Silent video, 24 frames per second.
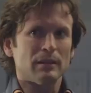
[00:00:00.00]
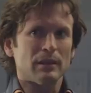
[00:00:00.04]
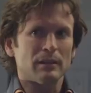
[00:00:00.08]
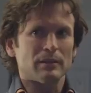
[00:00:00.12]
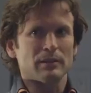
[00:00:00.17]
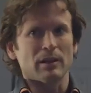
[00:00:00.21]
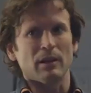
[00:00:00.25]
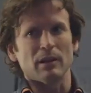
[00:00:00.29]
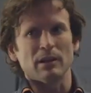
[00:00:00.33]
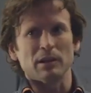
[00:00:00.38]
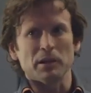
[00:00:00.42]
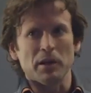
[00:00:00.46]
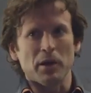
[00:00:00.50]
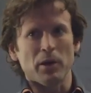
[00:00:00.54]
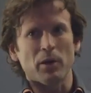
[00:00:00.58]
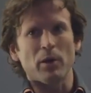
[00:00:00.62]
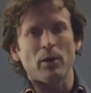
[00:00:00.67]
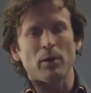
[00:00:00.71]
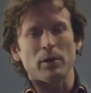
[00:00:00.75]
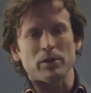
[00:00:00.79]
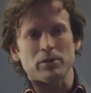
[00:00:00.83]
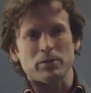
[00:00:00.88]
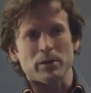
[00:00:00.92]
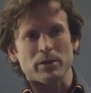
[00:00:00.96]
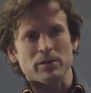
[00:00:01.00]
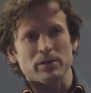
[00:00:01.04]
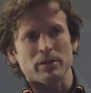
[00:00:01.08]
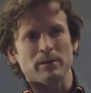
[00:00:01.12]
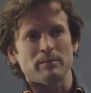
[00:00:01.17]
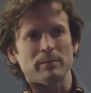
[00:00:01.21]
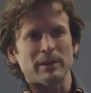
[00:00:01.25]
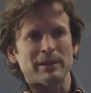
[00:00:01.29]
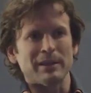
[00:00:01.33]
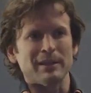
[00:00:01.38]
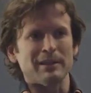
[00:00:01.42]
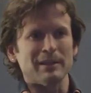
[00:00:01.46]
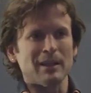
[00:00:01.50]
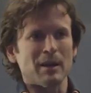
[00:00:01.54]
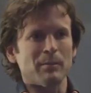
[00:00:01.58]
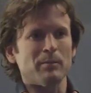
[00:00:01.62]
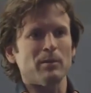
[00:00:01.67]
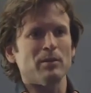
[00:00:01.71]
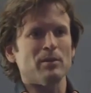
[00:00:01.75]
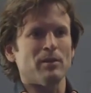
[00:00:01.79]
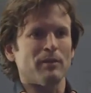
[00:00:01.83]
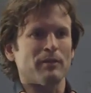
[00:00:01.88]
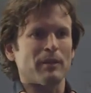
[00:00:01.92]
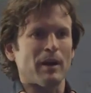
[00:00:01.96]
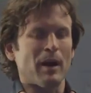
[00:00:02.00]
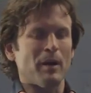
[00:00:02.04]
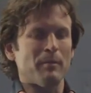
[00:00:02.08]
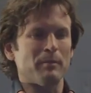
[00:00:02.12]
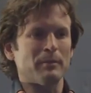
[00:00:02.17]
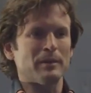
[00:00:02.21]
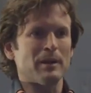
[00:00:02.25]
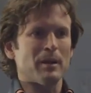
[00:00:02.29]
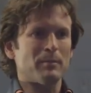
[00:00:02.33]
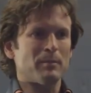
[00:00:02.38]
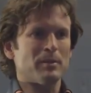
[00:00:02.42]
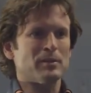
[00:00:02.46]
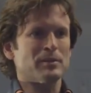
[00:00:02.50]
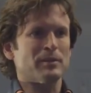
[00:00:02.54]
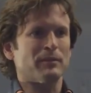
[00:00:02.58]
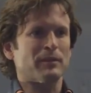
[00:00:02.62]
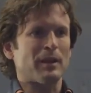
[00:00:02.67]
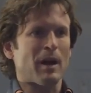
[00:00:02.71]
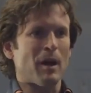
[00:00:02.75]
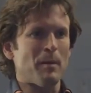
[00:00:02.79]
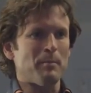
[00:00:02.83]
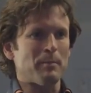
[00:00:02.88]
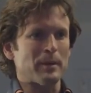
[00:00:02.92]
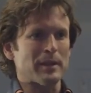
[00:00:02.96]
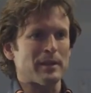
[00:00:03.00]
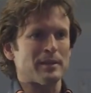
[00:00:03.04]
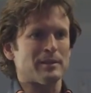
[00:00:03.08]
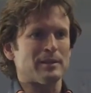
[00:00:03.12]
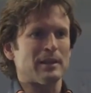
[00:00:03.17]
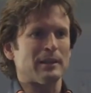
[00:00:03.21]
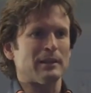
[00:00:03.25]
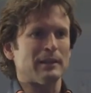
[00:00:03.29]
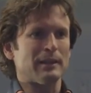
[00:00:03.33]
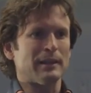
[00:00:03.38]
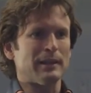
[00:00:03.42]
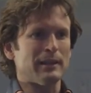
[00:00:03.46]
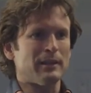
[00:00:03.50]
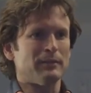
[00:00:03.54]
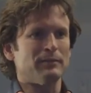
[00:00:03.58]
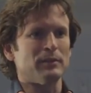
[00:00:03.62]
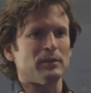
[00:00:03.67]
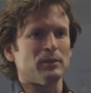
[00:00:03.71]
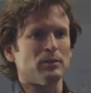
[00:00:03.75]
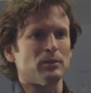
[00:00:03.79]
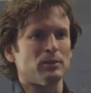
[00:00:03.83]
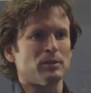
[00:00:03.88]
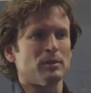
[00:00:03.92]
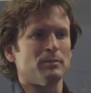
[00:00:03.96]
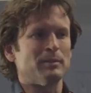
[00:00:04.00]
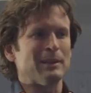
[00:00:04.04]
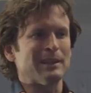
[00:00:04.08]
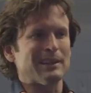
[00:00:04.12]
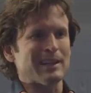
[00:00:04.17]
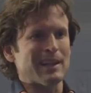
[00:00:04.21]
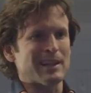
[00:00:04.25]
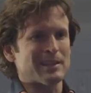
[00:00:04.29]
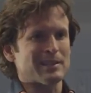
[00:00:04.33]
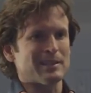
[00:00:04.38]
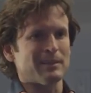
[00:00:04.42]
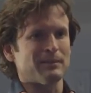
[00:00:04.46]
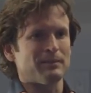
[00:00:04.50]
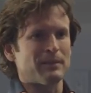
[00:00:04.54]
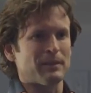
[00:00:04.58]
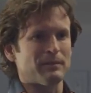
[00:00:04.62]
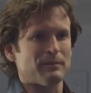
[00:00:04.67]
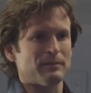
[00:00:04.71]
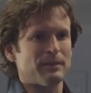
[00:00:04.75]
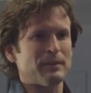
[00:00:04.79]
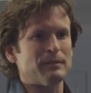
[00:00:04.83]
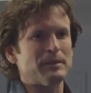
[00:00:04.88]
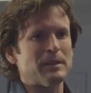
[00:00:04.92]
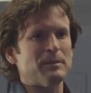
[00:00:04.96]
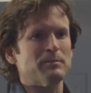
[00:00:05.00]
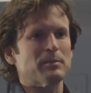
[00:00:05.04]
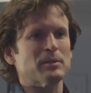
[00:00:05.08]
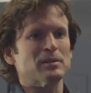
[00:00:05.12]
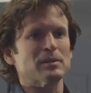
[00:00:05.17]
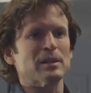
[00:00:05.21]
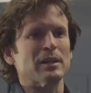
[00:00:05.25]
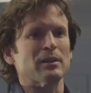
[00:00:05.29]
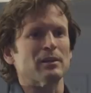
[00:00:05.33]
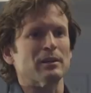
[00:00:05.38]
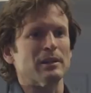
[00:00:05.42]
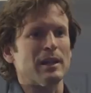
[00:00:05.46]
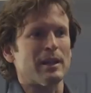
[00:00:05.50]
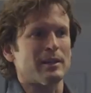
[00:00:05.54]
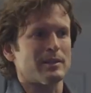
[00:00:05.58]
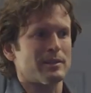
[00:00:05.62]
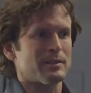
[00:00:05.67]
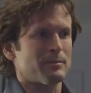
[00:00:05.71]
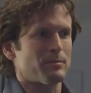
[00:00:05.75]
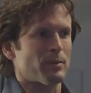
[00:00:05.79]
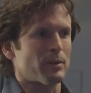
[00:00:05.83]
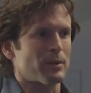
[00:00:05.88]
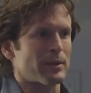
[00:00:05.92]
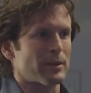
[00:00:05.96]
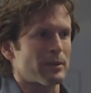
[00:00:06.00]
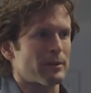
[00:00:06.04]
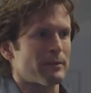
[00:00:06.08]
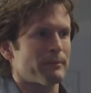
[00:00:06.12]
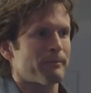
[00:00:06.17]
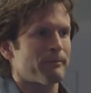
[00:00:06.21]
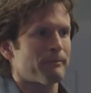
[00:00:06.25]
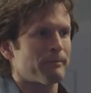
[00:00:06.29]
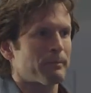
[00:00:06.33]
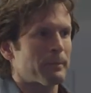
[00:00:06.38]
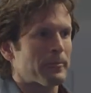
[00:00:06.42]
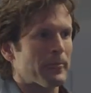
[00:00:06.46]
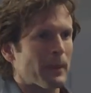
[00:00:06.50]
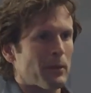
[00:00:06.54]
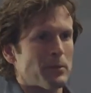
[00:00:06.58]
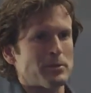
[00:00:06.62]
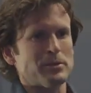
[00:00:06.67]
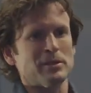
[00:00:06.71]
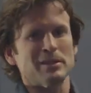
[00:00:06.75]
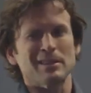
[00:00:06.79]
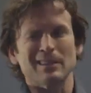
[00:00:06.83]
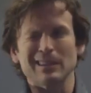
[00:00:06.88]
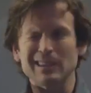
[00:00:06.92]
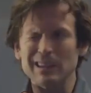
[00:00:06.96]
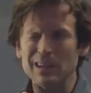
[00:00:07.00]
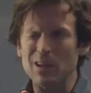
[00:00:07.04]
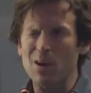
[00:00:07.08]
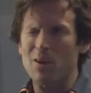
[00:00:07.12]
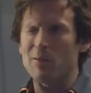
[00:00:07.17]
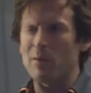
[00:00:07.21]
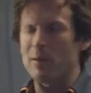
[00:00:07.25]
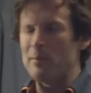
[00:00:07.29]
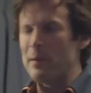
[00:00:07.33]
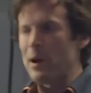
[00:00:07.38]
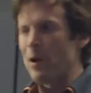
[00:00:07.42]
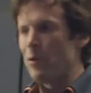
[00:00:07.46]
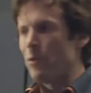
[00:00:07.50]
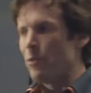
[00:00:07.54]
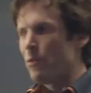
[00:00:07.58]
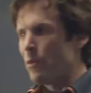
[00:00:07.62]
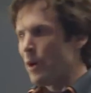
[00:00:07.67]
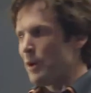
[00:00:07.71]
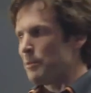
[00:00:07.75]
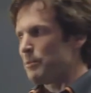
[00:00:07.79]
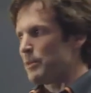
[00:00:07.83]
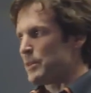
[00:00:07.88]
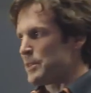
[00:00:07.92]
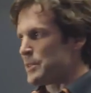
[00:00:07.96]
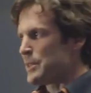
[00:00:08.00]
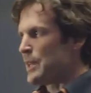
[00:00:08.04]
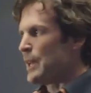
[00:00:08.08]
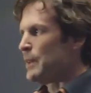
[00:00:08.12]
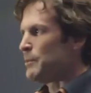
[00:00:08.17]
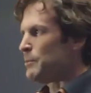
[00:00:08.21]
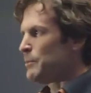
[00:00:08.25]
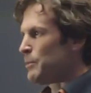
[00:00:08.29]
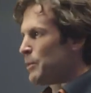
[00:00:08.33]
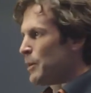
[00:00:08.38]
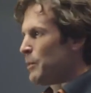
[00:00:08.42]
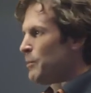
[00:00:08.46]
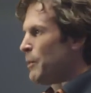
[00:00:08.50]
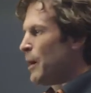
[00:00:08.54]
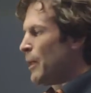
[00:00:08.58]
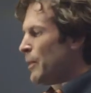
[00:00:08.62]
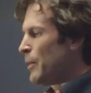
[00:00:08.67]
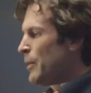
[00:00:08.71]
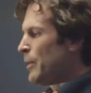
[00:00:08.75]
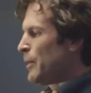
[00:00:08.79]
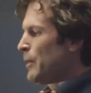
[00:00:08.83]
called logo attrition, but the number of numbers of companies that leave you to be less than 15% or less per year, which is a little over about 1% per month.